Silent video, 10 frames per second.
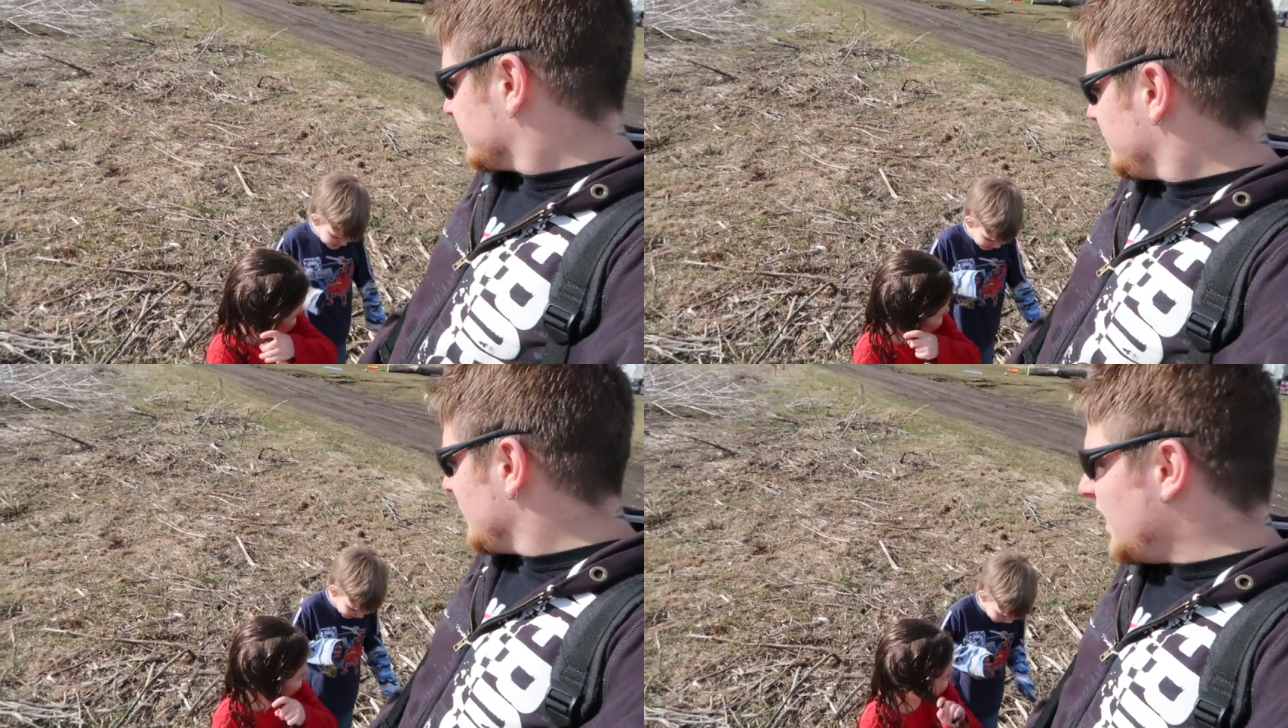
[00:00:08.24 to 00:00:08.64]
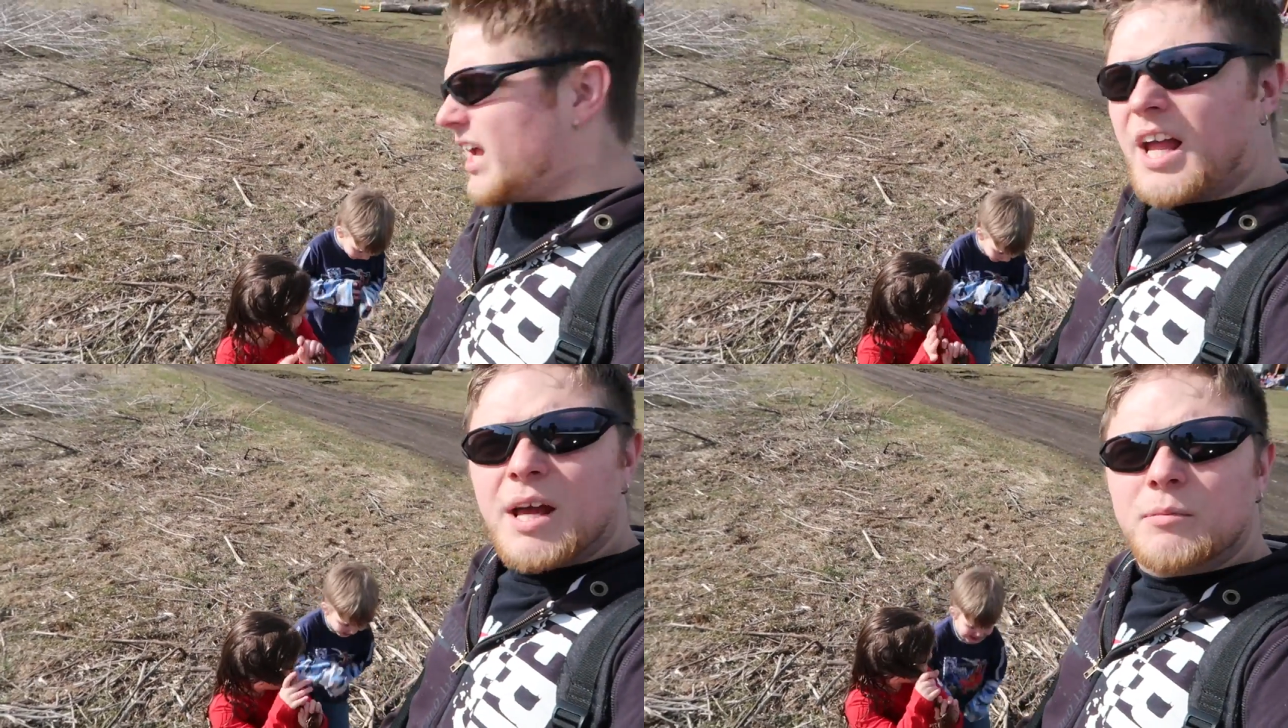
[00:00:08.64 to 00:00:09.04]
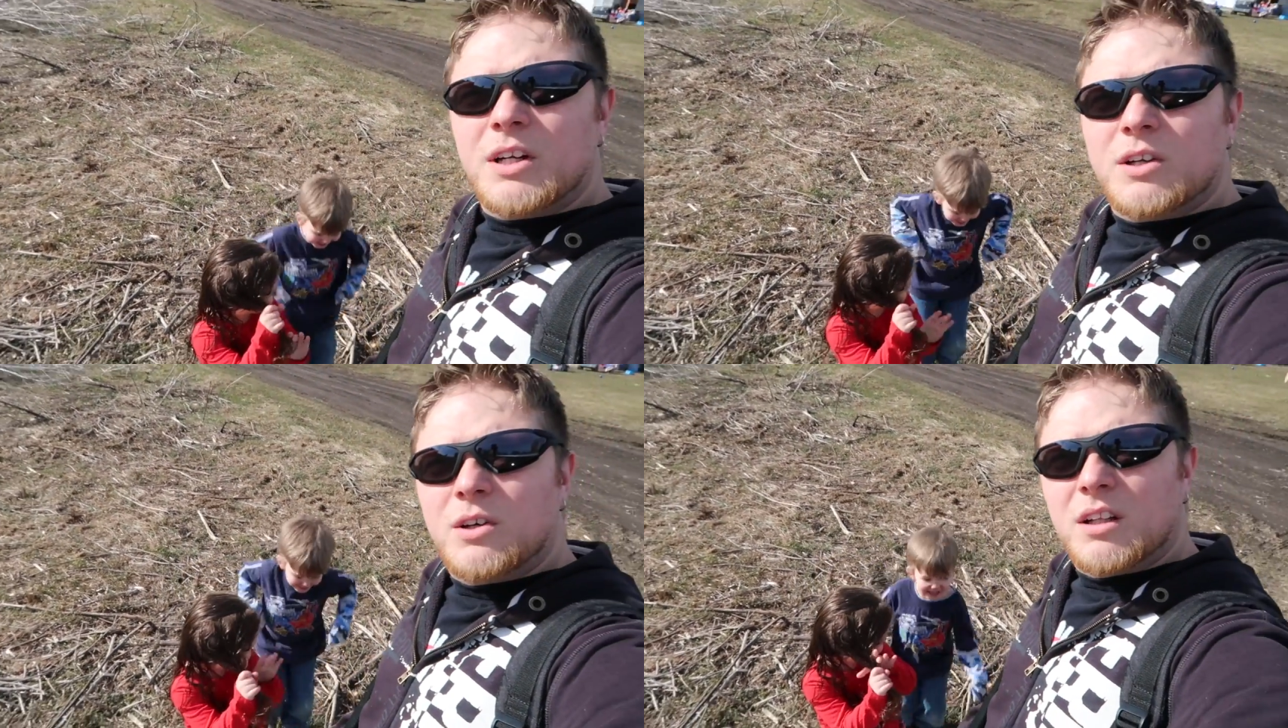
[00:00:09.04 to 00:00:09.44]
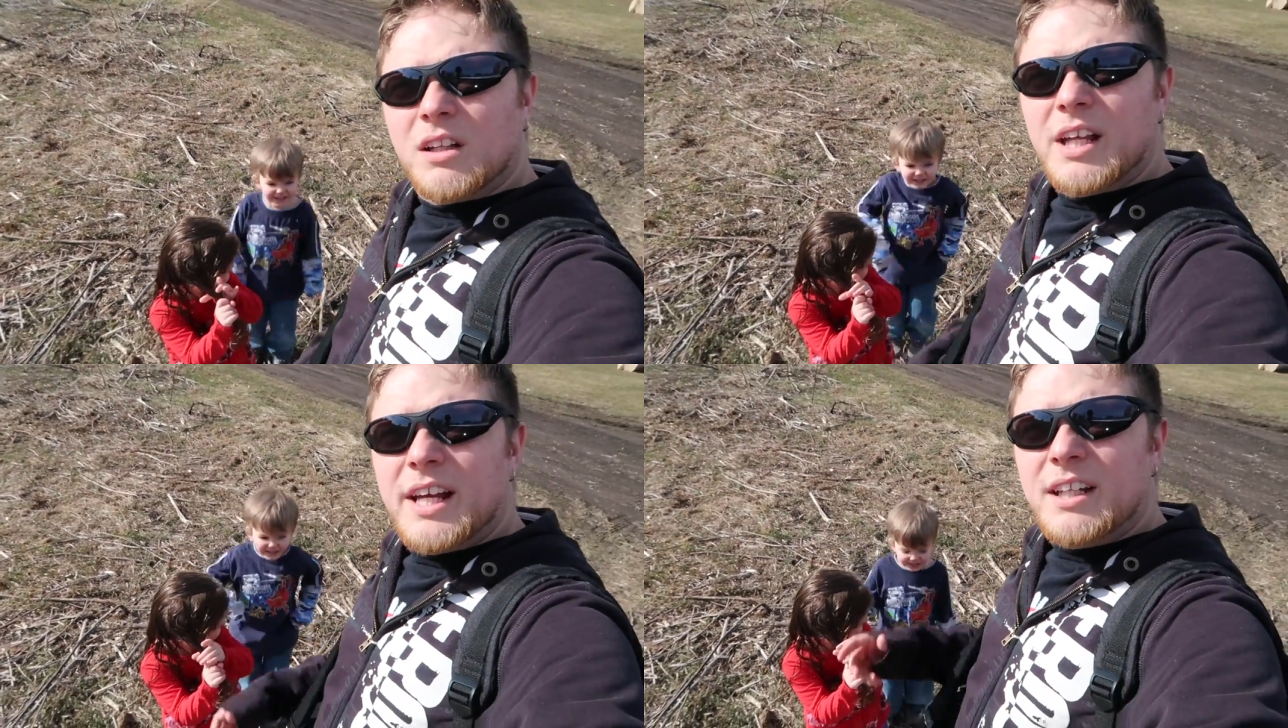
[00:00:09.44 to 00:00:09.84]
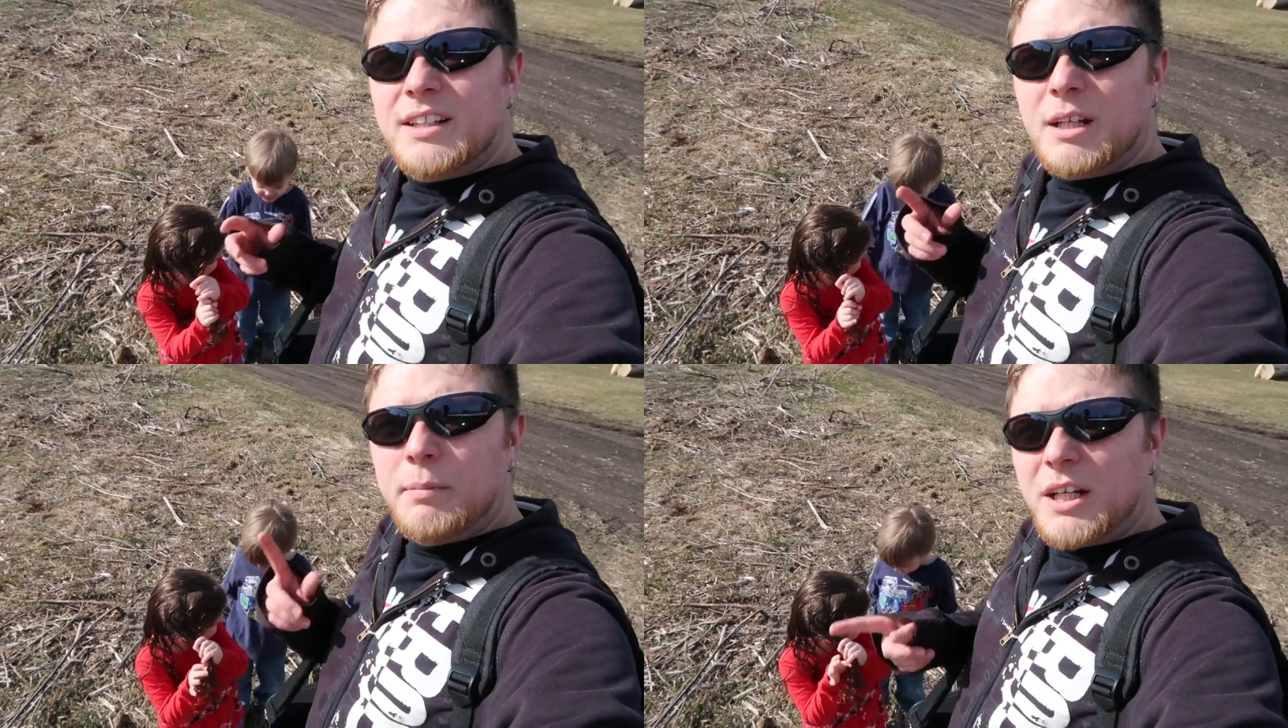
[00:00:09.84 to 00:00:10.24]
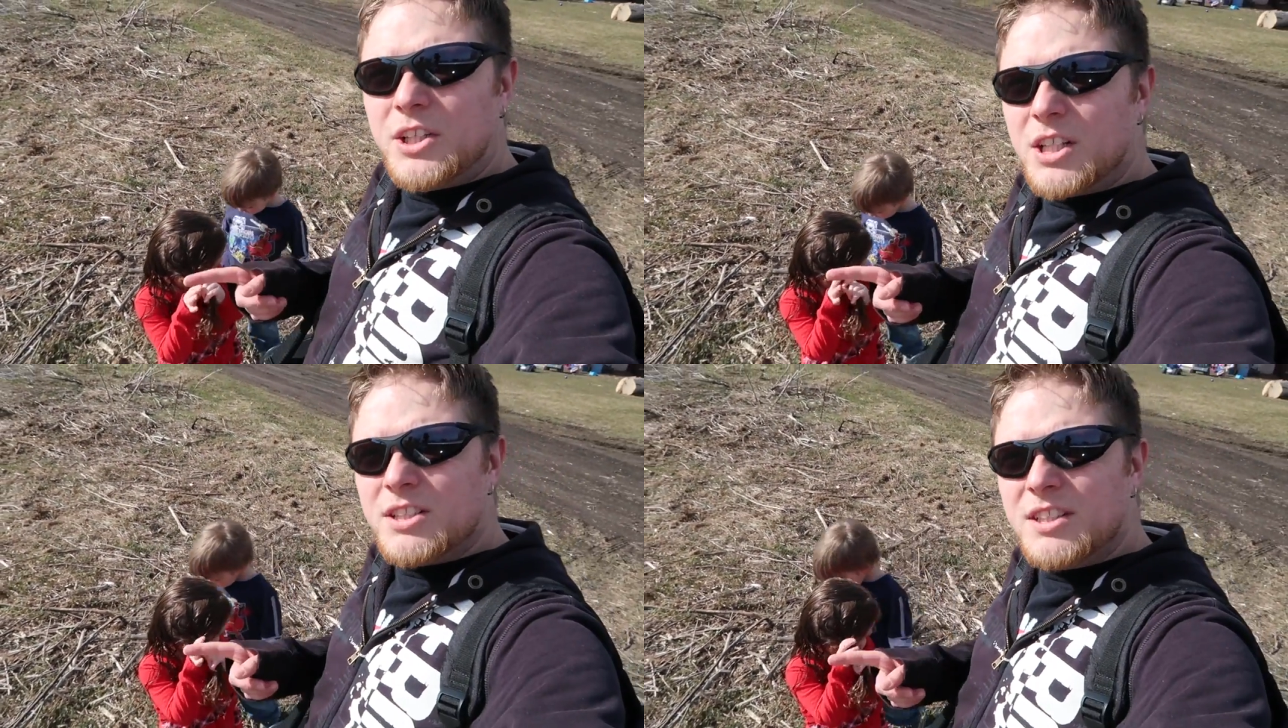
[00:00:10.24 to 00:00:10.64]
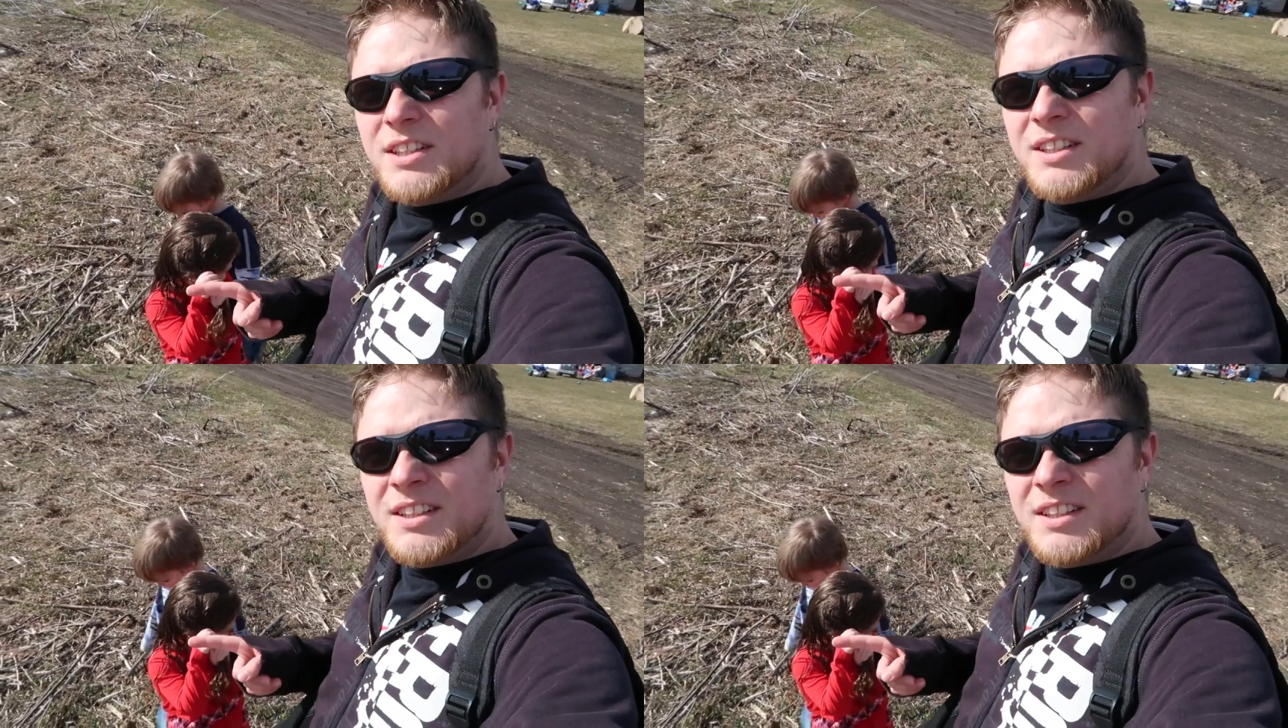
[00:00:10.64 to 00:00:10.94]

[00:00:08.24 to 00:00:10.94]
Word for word: Yeah. And we're gonna go to the lake and take pictures.